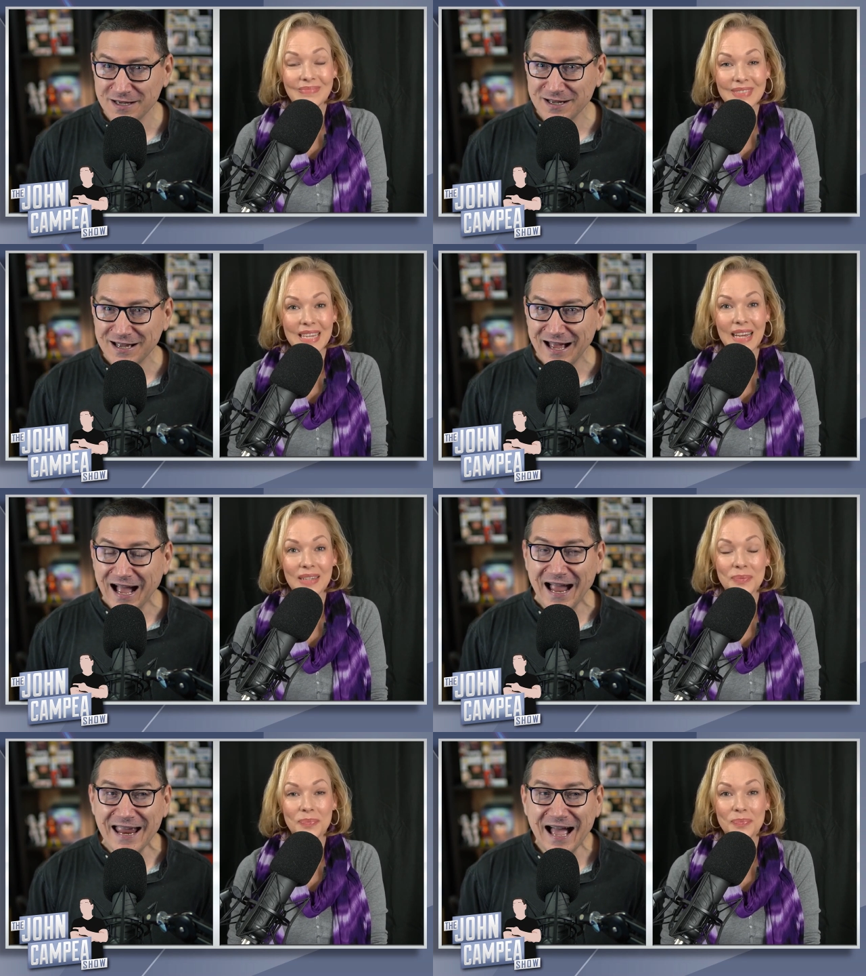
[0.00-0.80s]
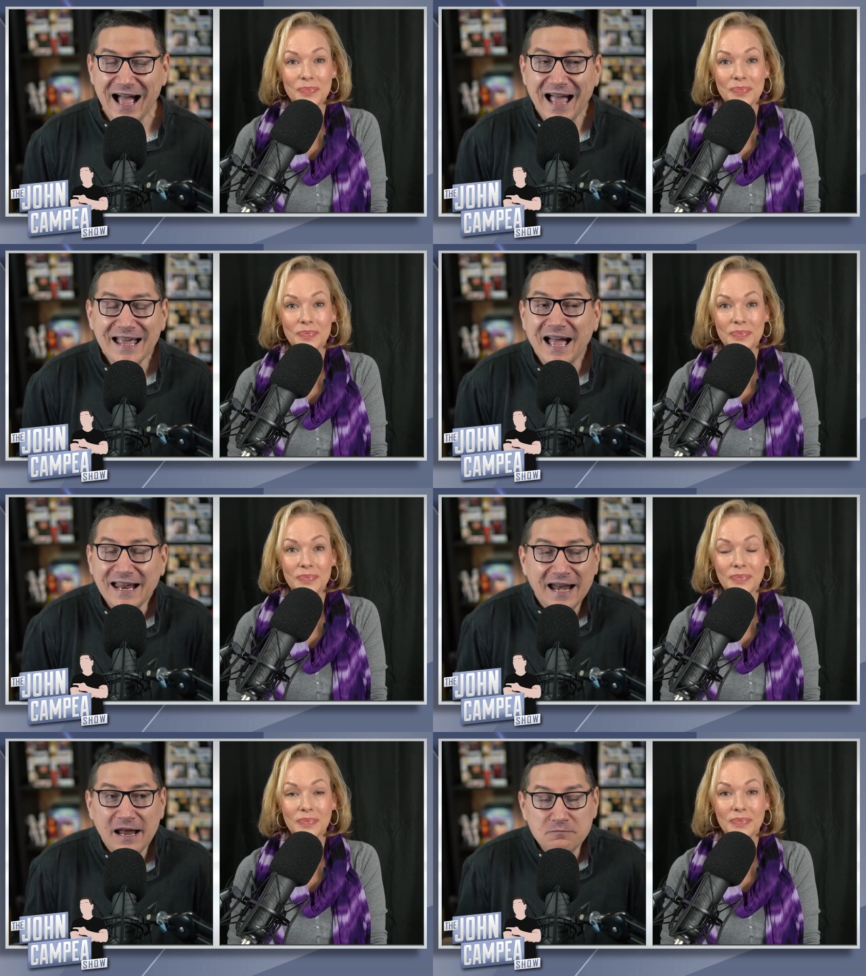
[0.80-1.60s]
Speaker 1: Yeah. I I, I
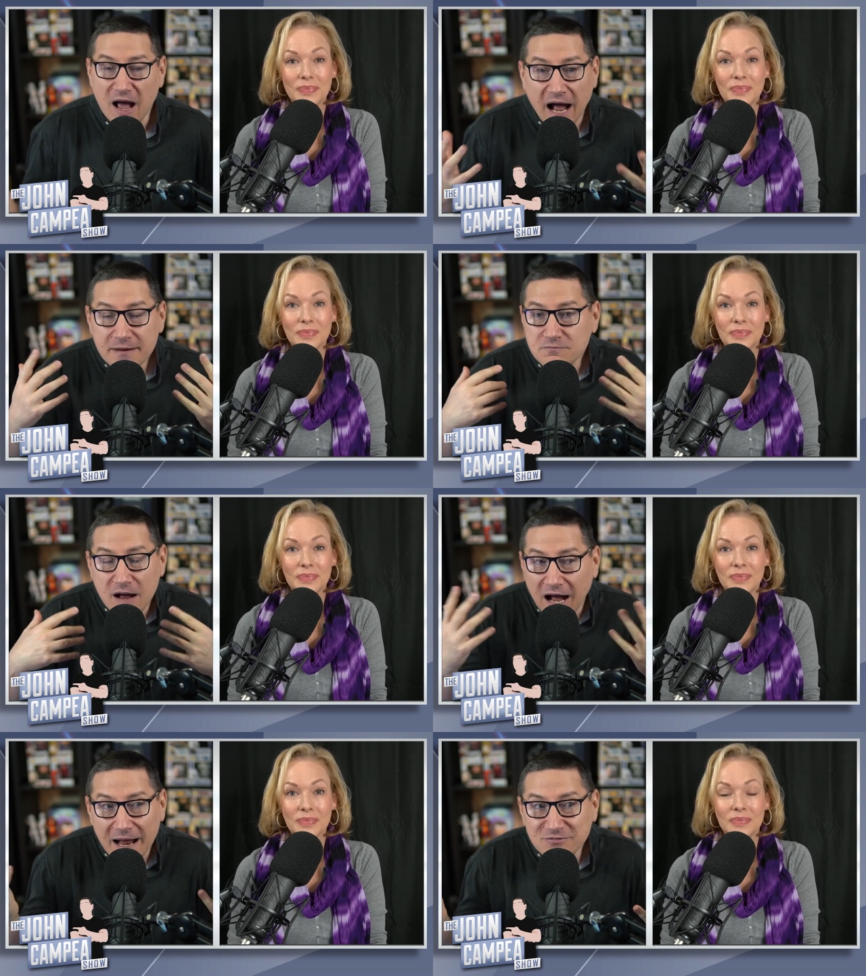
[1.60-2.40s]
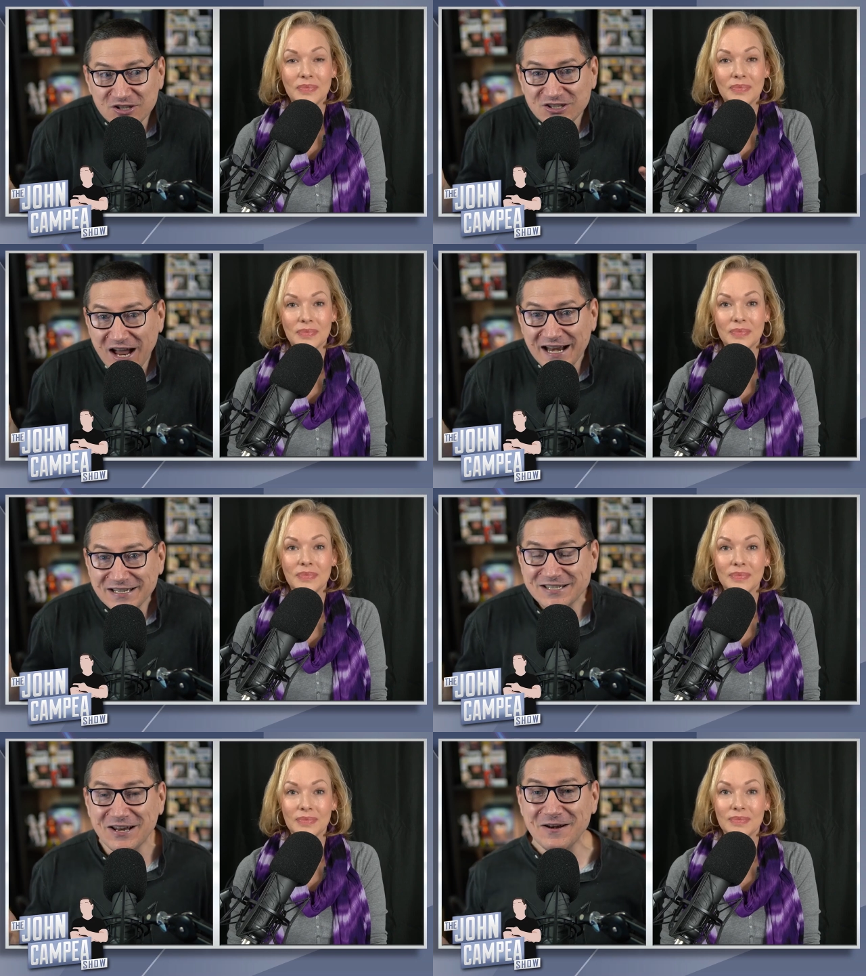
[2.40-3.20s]
and I'm I'm I'm just kind
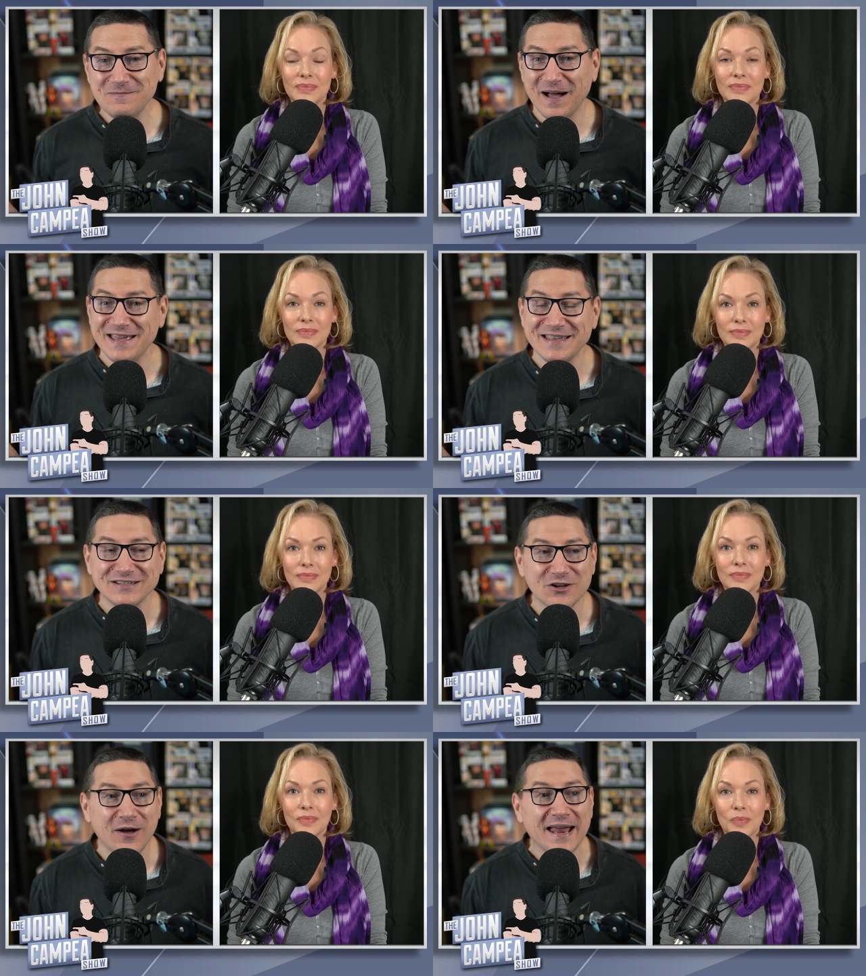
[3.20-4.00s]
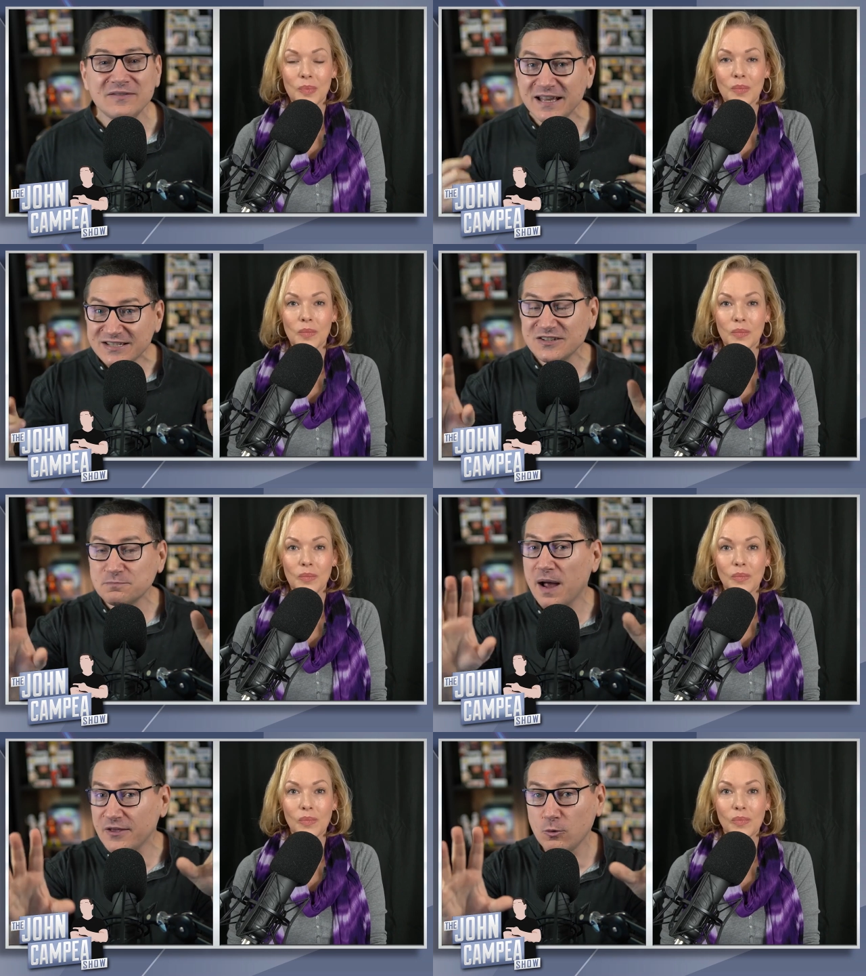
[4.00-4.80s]
of stunned by this. So and this is
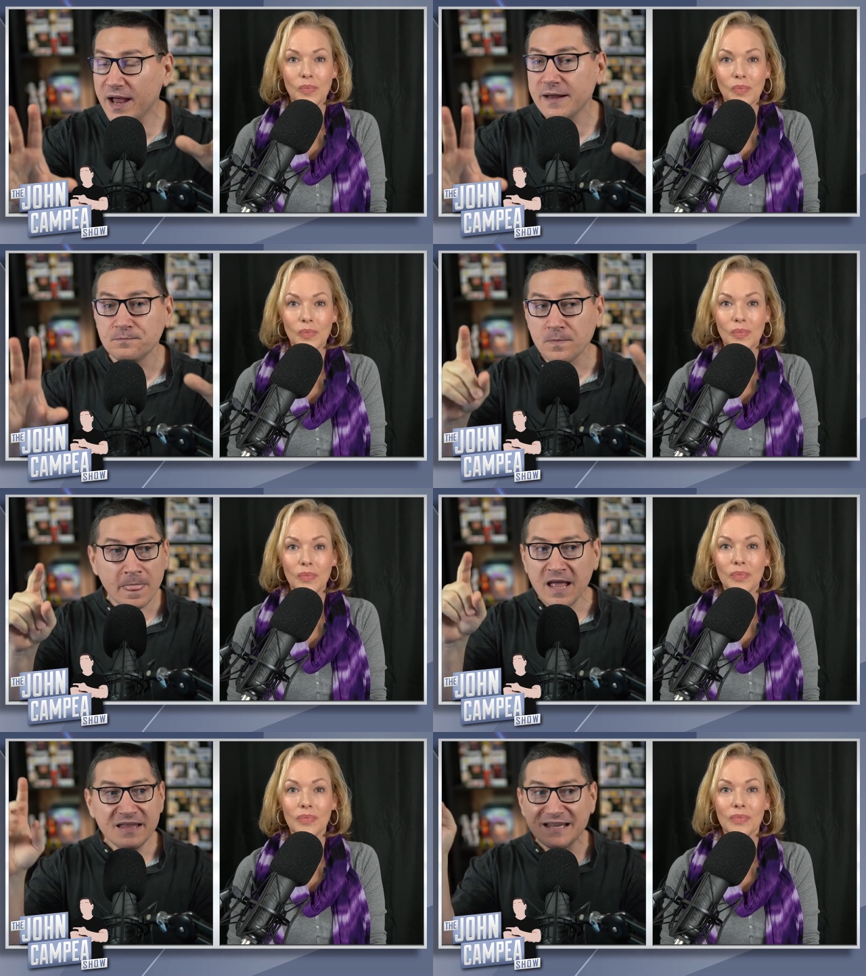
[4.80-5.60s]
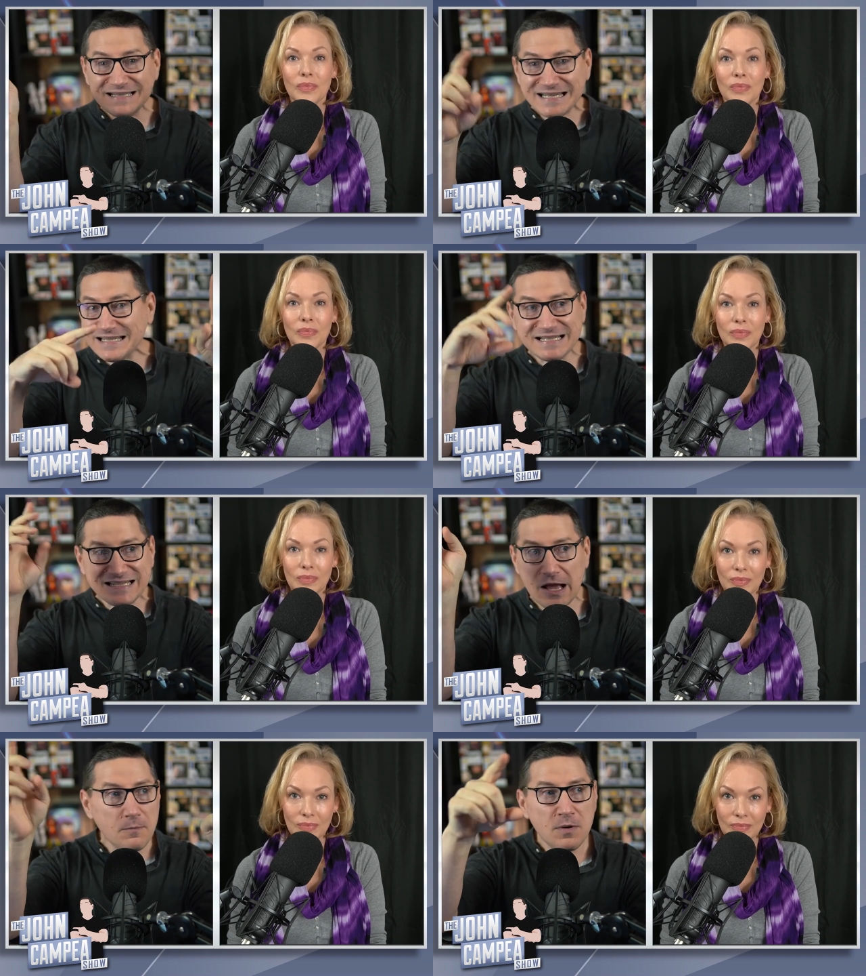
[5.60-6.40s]
by the way, this isn't
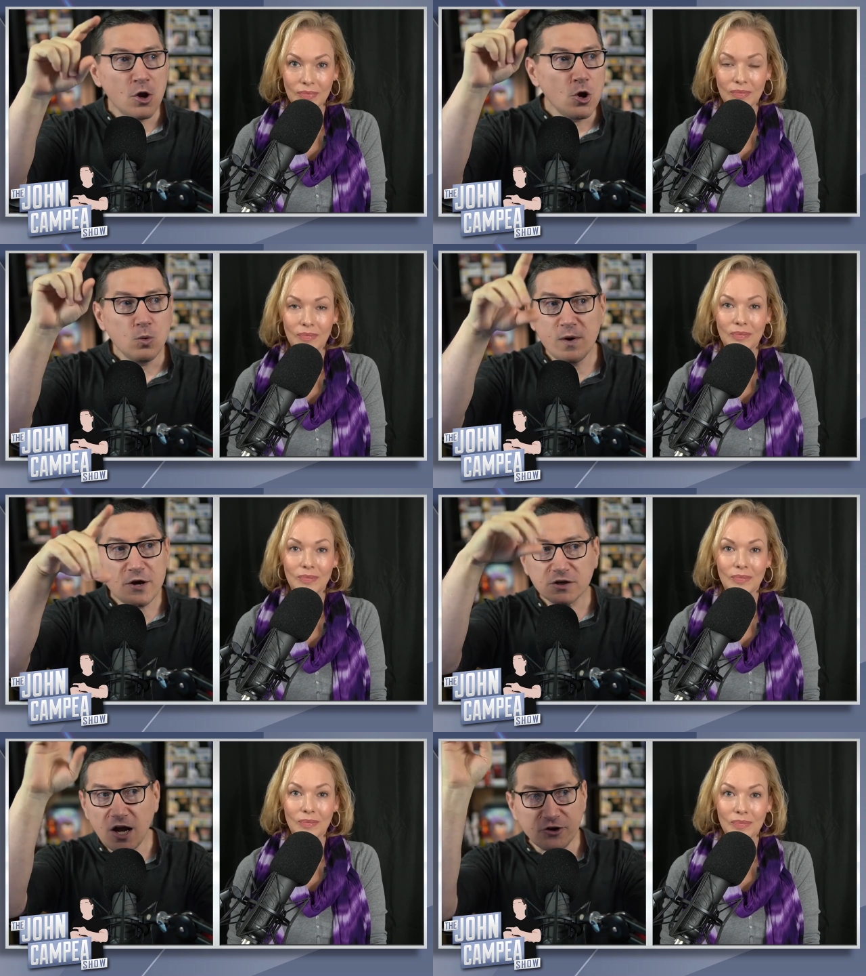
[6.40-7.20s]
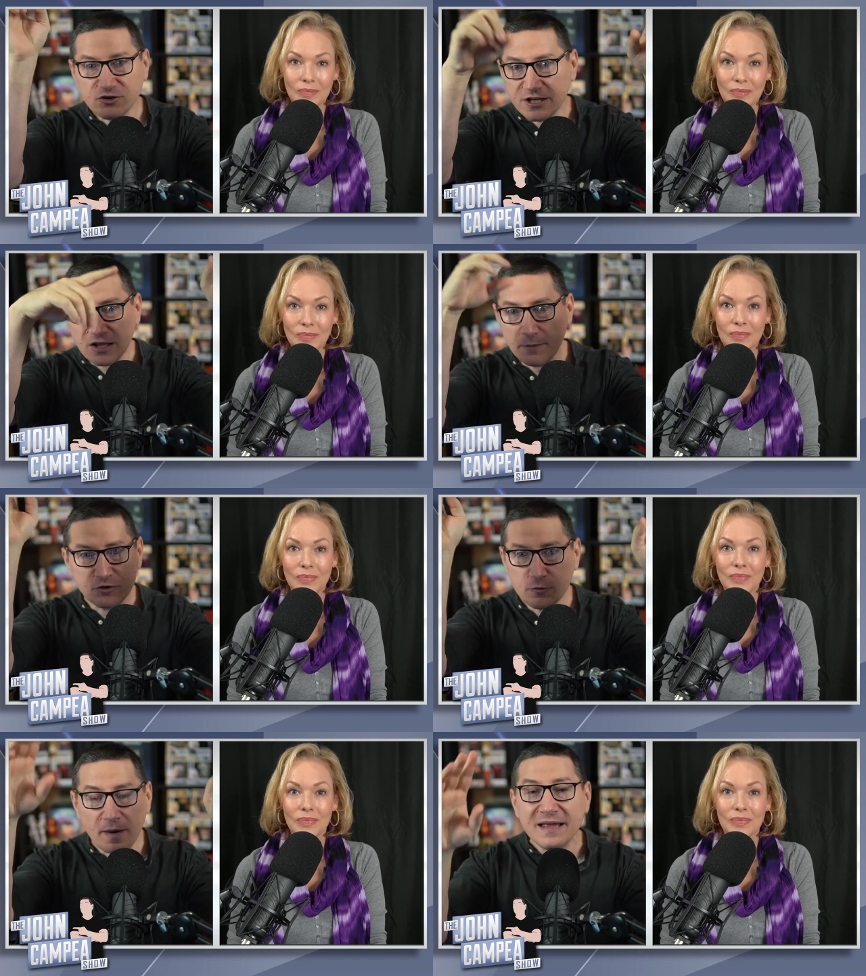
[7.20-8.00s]
some weird country club
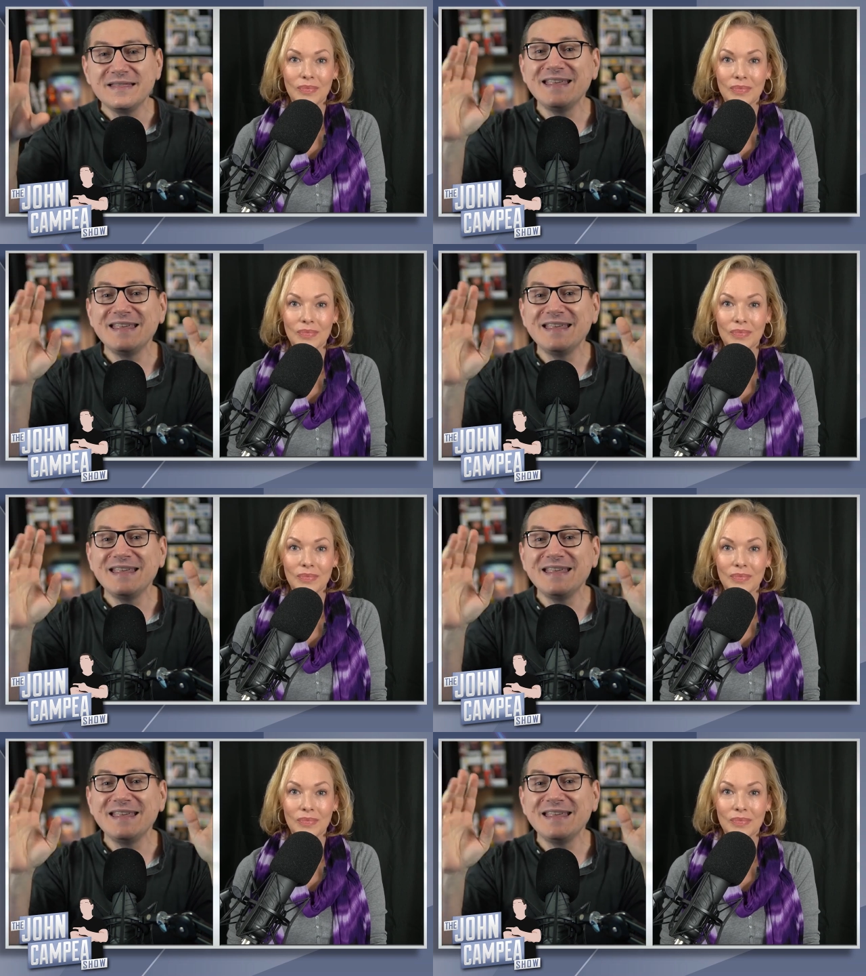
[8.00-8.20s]
group.